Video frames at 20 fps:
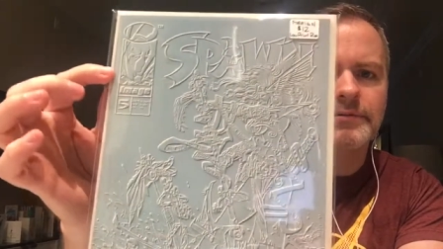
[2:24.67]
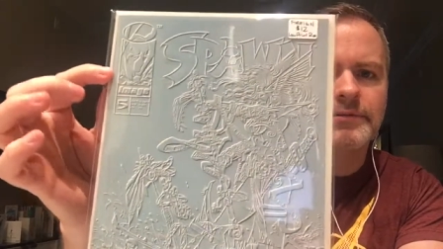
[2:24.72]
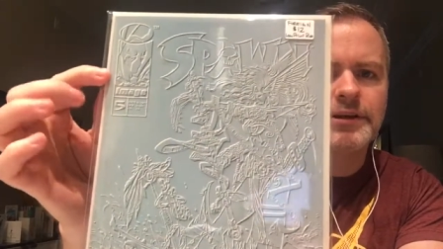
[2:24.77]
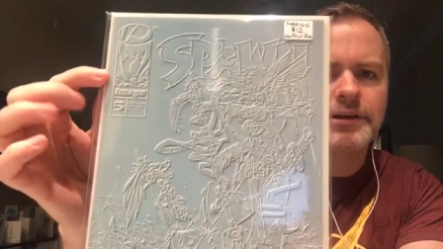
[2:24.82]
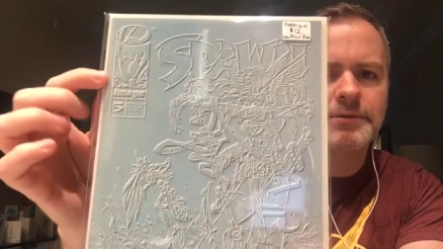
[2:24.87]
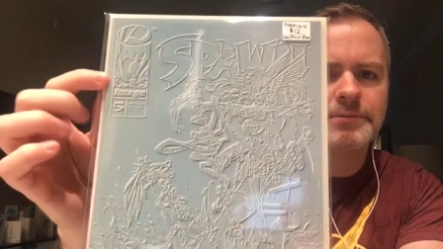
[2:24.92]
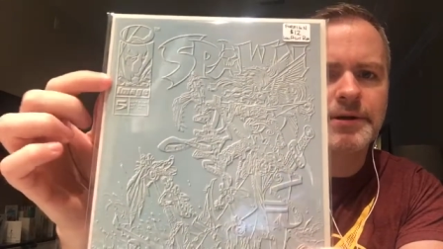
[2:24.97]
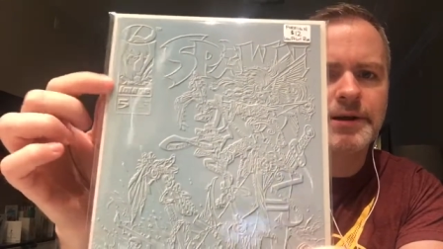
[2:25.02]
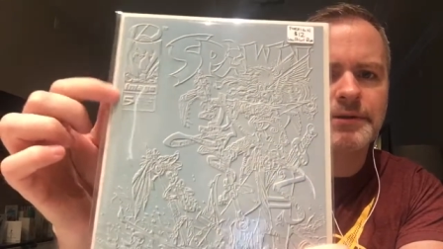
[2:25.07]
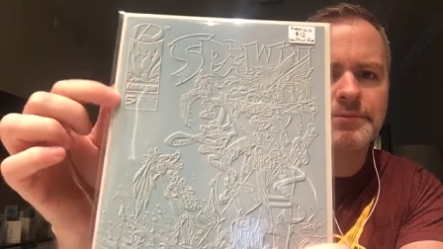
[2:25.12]

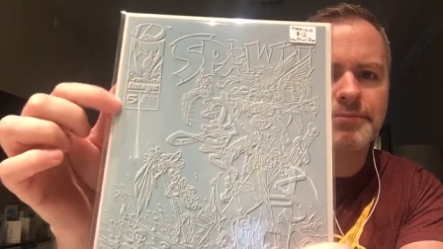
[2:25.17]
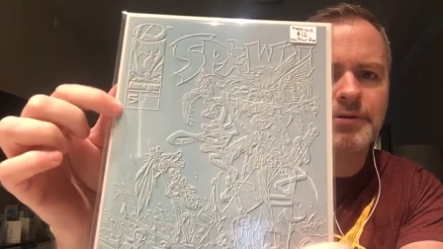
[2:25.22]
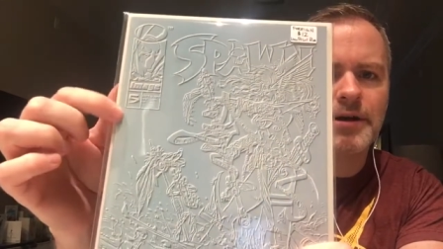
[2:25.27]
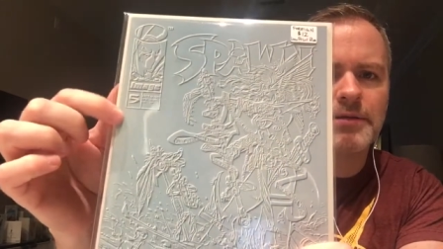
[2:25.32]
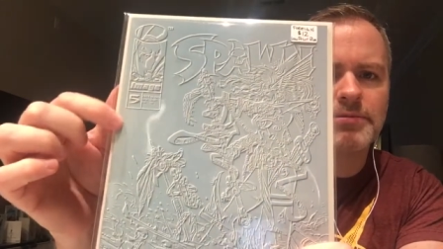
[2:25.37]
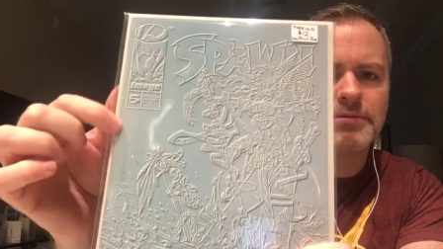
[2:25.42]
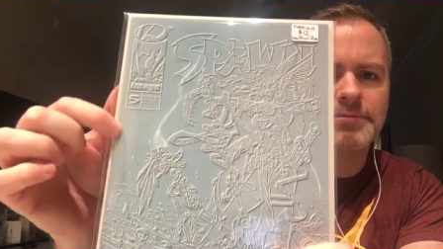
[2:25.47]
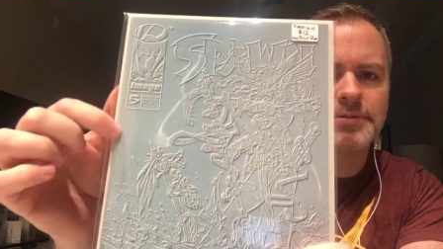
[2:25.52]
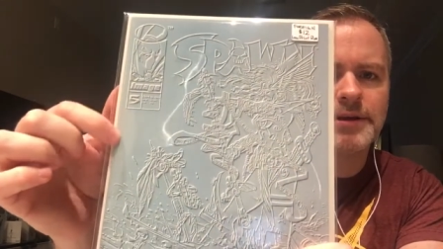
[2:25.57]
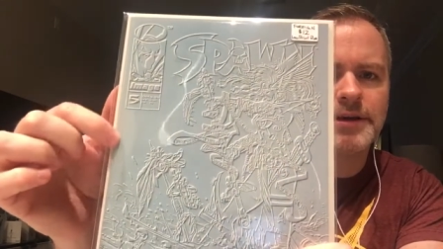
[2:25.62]
Near mint,
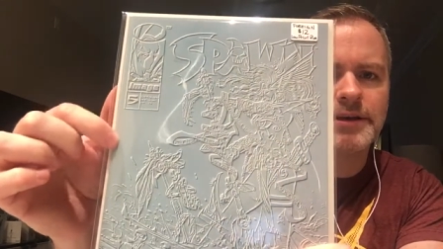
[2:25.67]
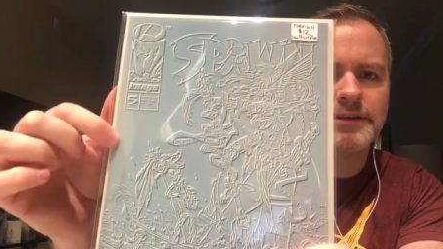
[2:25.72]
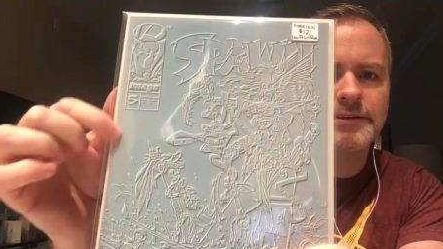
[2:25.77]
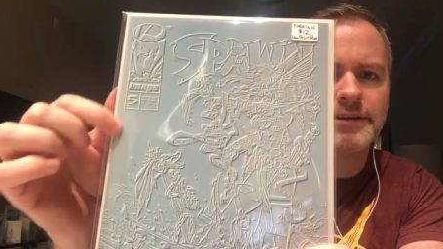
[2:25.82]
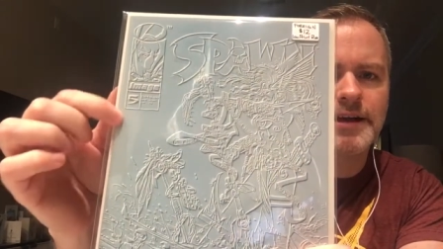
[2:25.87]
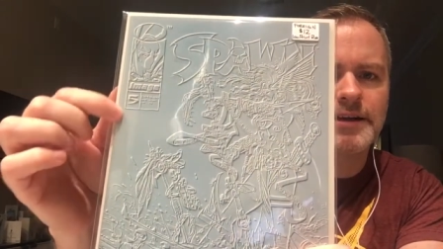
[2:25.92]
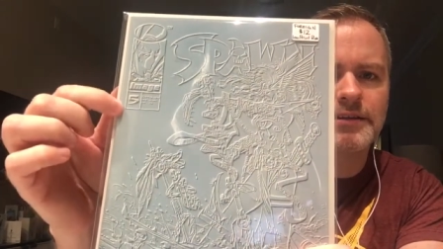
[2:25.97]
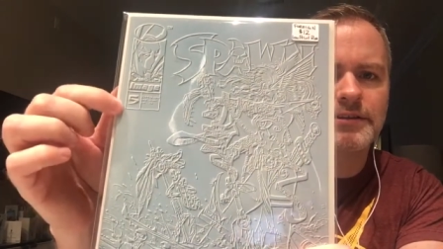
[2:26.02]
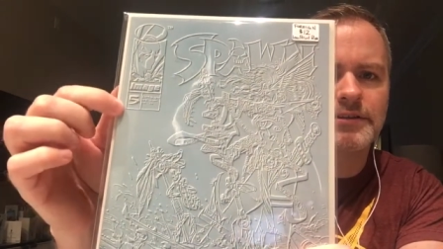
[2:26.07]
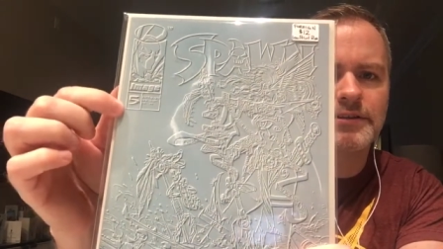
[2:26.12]
probably. It's
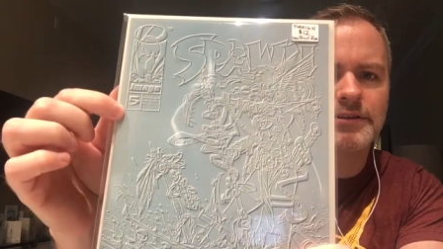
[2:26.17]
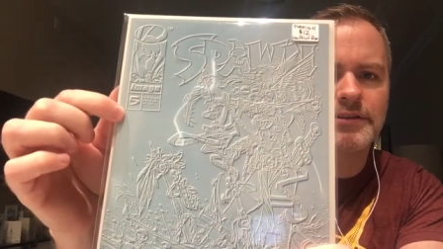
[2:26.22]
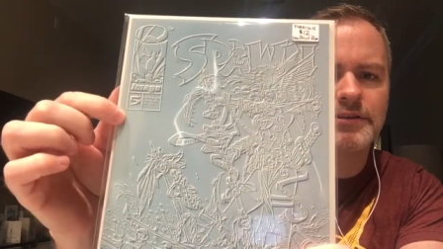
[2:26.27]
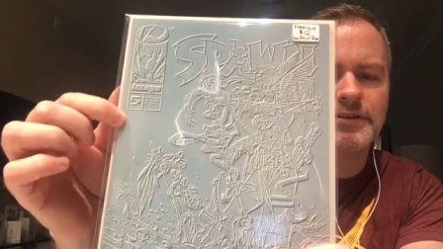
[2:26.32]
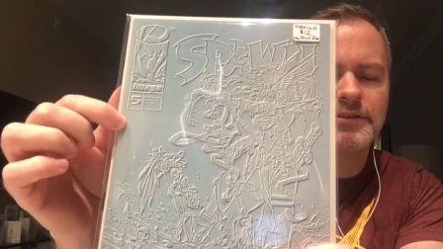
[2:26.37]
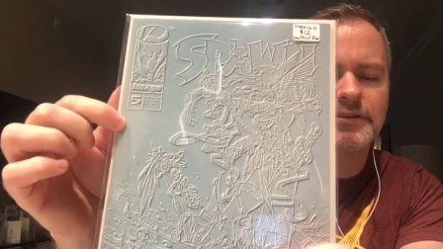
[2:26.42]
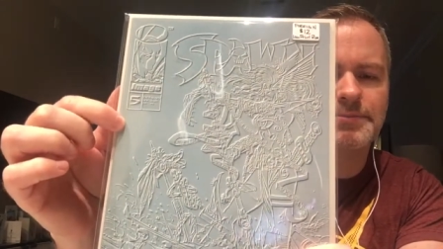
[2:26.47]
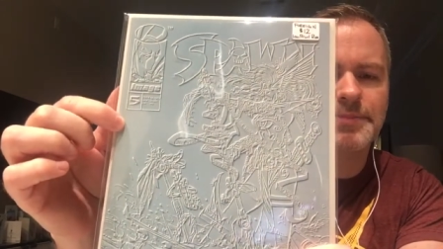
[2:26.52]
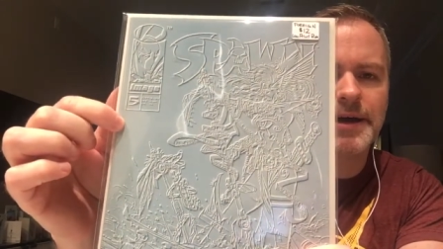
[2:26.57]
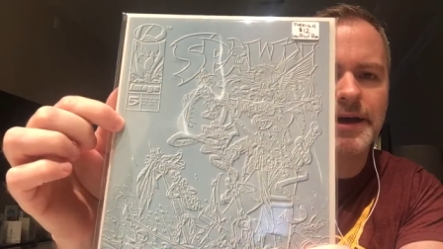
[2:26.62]
got a
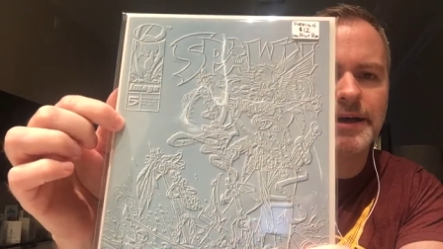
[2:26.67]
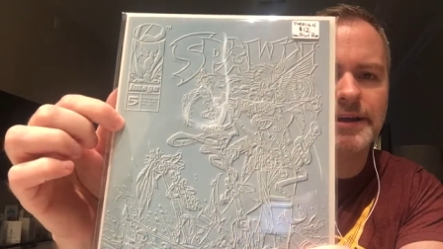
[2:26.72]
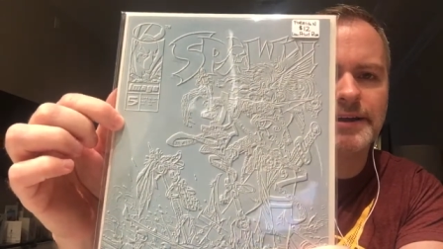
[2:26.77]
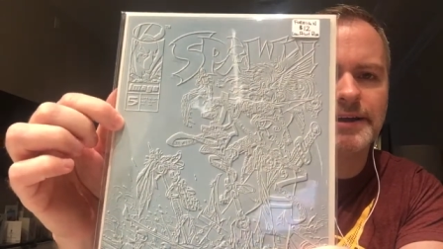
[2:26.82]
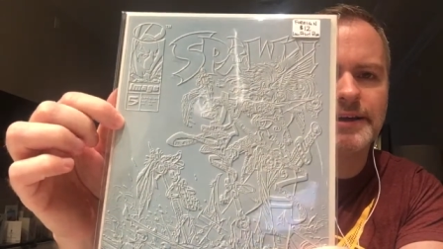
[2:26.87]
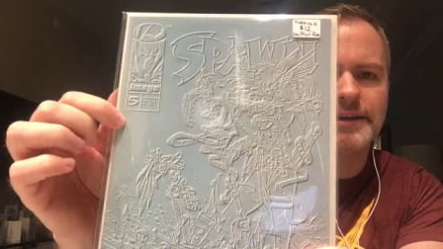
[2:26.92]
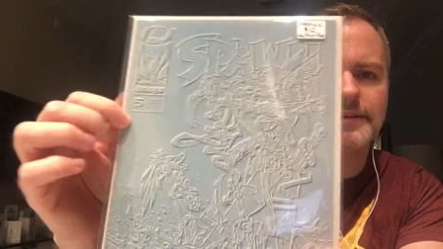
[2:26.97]
little spine